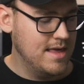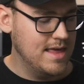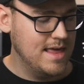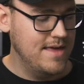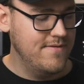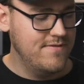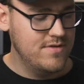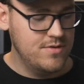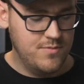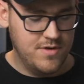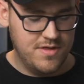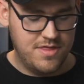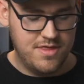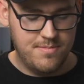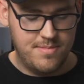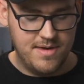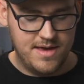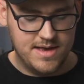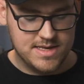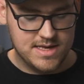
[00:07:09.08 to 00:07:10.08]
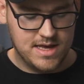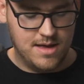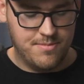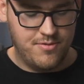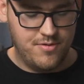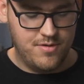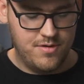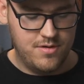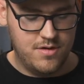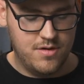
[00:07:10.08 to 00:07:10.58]
Even with the base cup
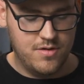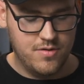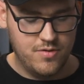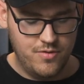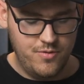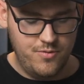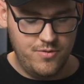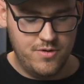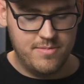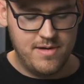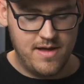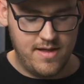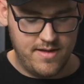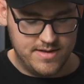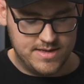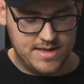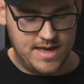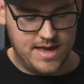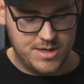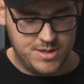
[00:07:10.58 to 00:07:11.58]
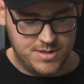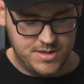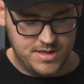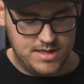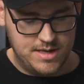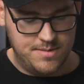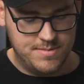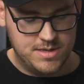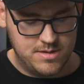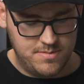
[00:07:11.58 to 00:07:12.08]
hole, lunar balance actually
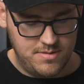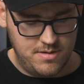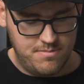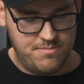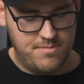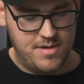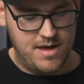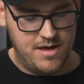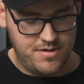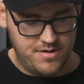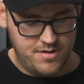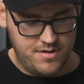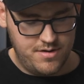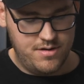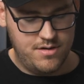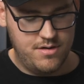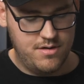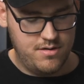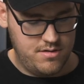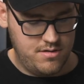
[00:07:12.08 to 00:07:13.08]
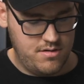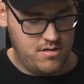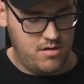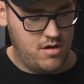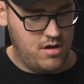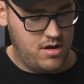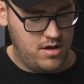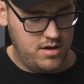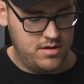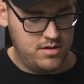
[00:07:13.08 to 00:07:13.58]
seems to be better
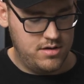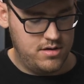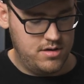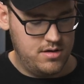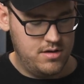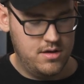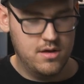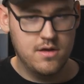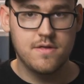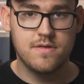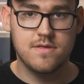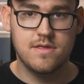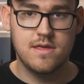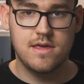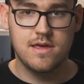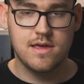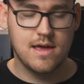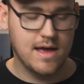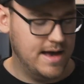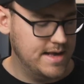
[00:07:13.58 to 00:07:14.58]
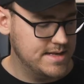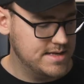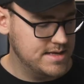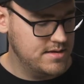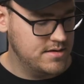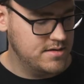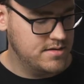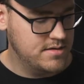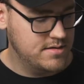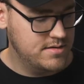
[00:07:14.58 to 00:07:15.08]
on the
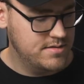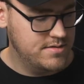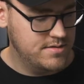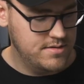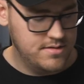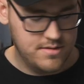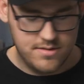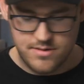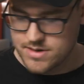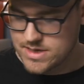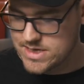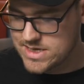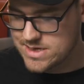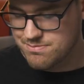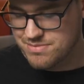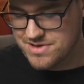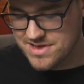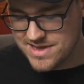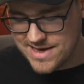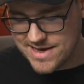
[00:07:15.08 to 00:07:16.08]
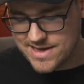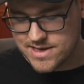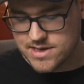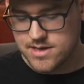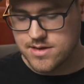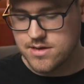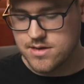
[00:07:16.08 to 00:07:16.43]
Kaizen split